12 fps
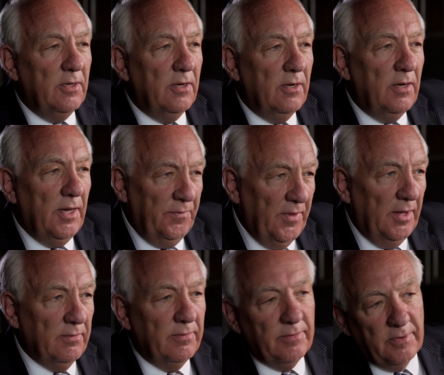Uh, and
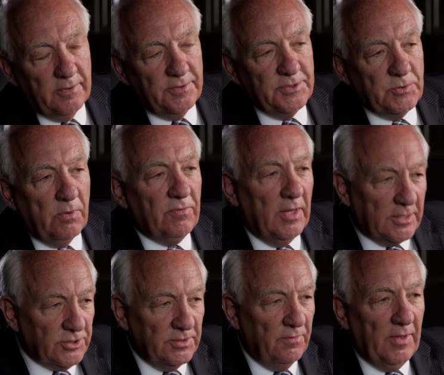then, uh, as a
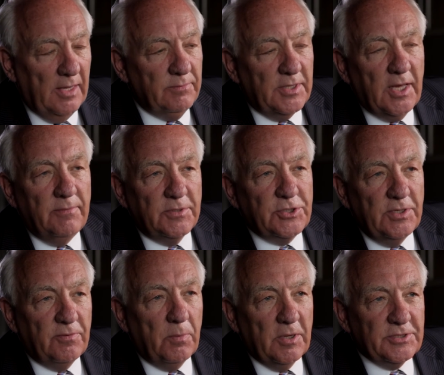reflection of that, became the
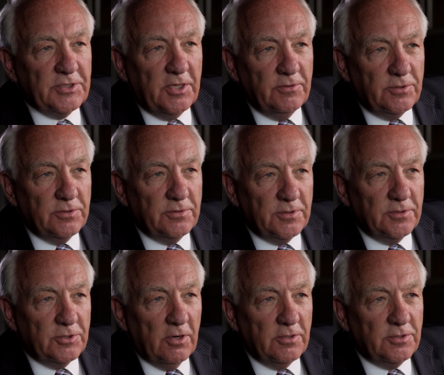chief of prosecutions
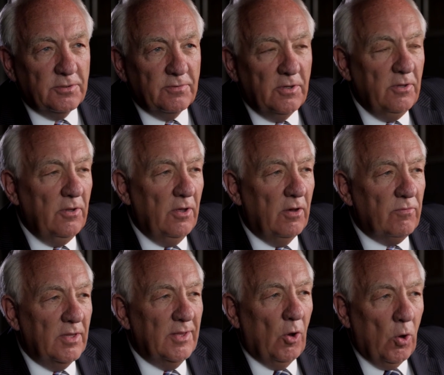in charge of, of
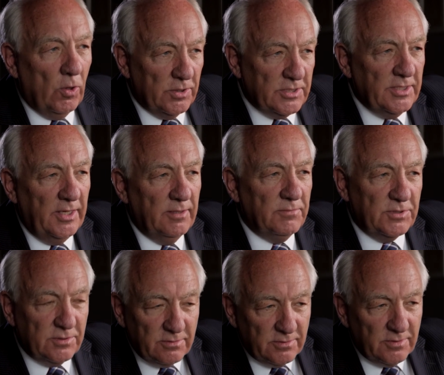really all the teams.